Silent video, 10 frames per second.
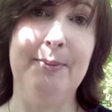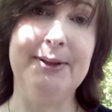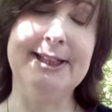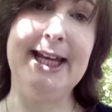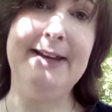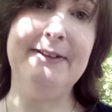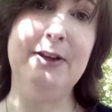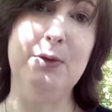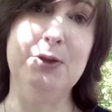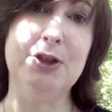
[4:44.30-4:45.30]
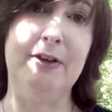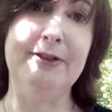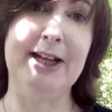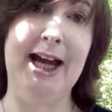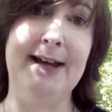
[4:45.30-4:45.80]
because even in those tough
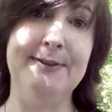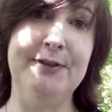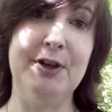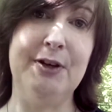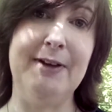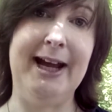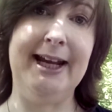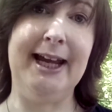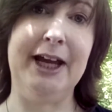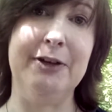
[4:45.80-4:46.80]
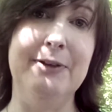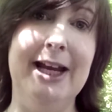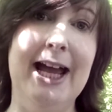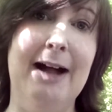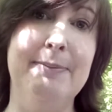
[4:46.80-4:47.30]
times, if you're writing, it can
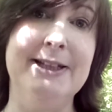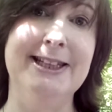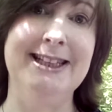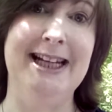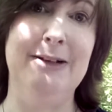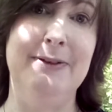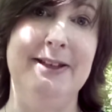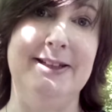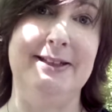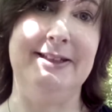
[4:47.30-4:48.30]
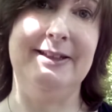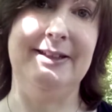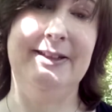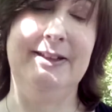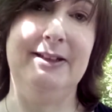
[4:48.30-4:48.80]
really help you to deal with it.
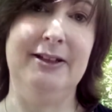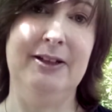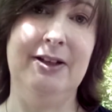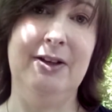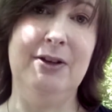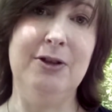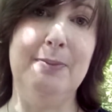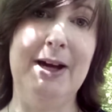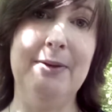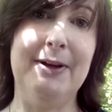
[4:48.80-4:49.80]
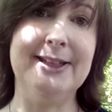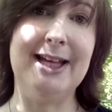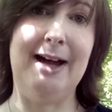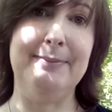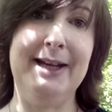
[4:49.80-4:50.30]
No matter what's
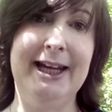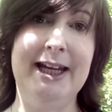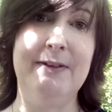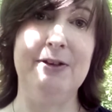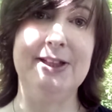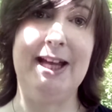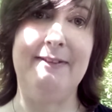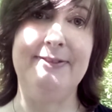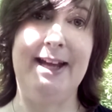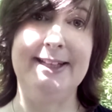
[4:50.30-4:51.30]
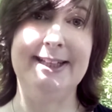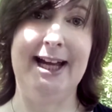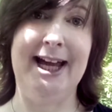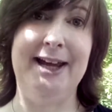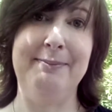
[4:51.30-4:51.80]
happening, give yourself that
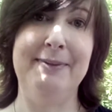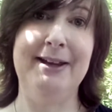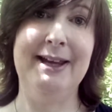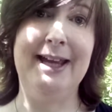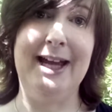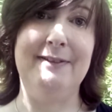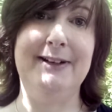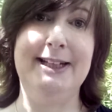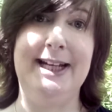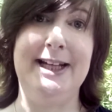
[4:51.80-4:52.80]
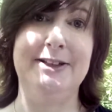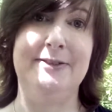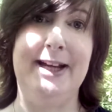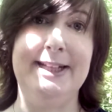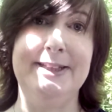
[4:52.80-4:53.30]
time every day to
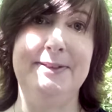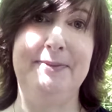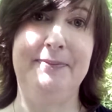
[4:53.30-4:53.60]
write.